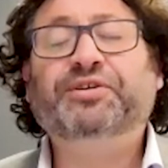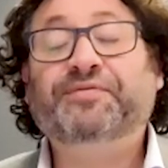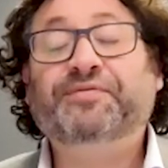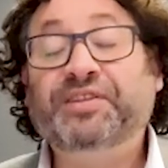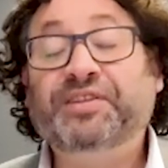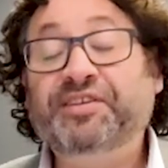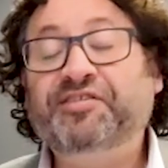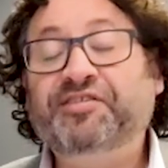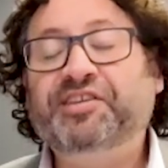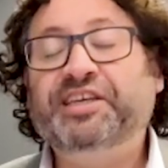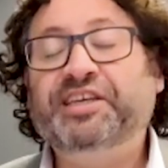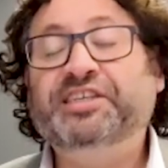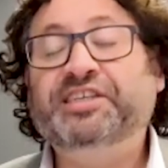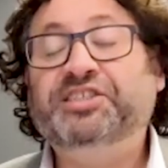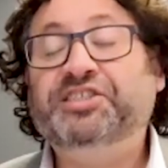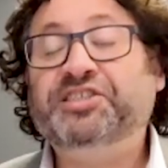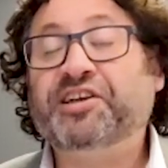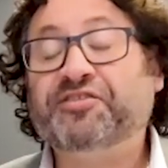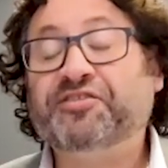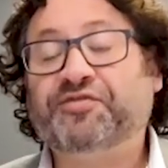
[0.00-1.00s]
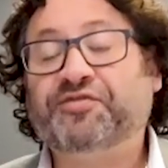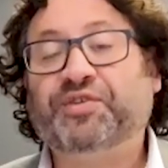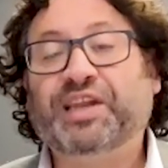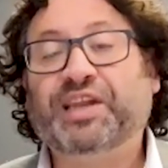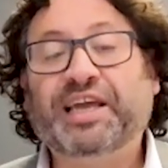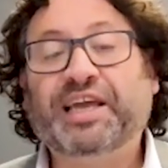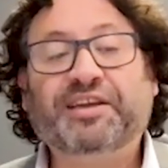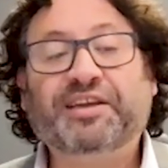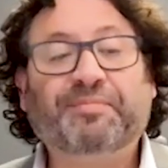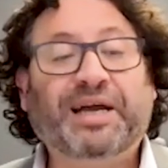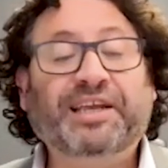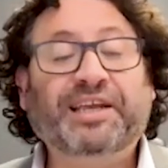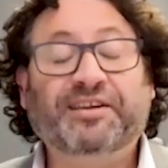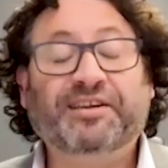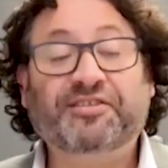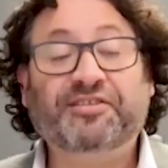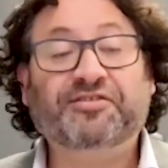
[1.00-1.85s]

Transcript: of this year just for Lake Maitland.